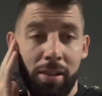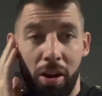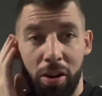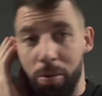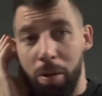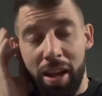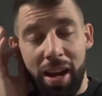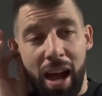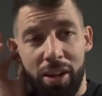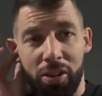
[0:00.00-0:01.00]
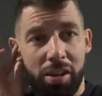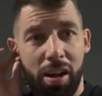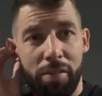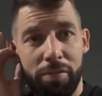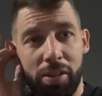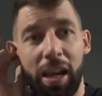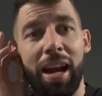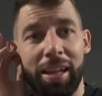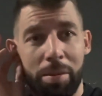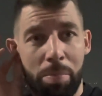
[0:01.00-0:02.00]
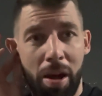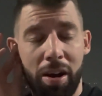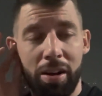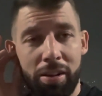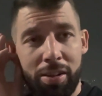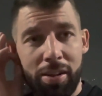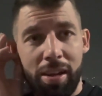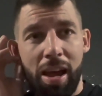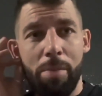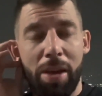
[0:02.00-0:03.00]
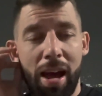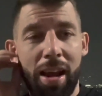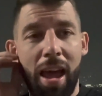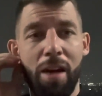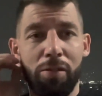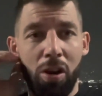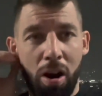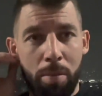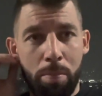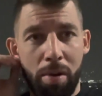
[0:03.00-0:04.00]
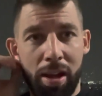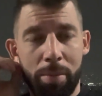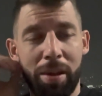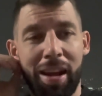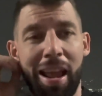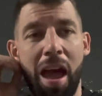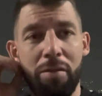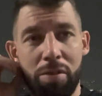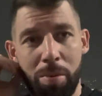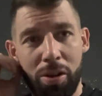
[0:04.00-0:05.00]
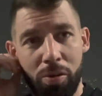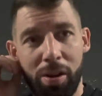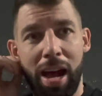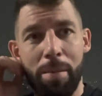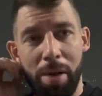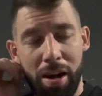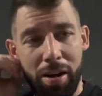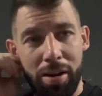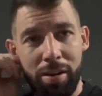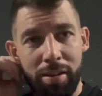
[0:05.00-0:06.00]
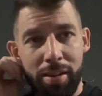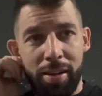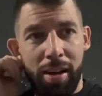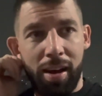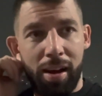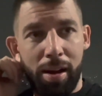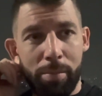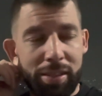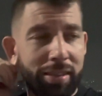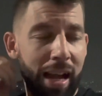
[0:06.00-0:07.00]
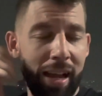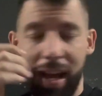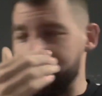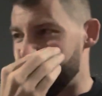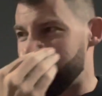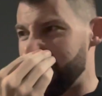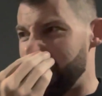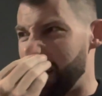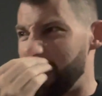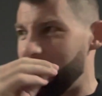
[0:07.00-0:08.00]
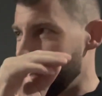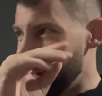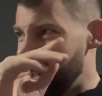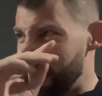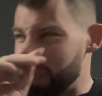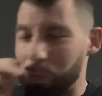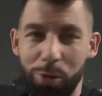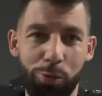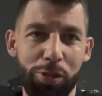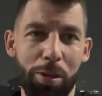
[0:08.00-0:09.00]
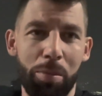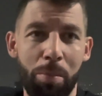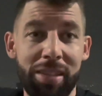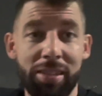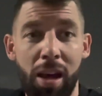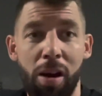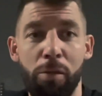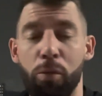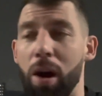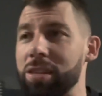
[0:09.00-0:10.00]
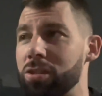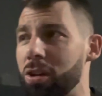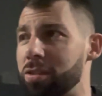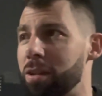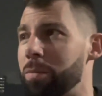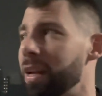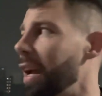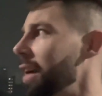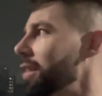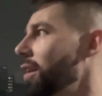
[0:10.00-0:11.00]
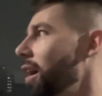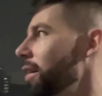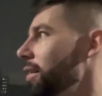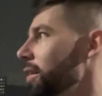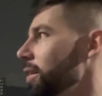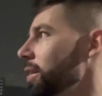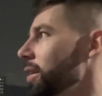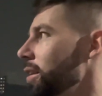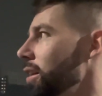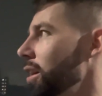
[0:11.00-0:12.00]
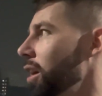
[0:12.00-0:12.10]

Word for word: Uh, you're probably not good enough. You got to get better. And behind every heartbreak, behind everybody who got better, um, listen, I, I just, you know, I just went through something myself where I saw something and I thought, you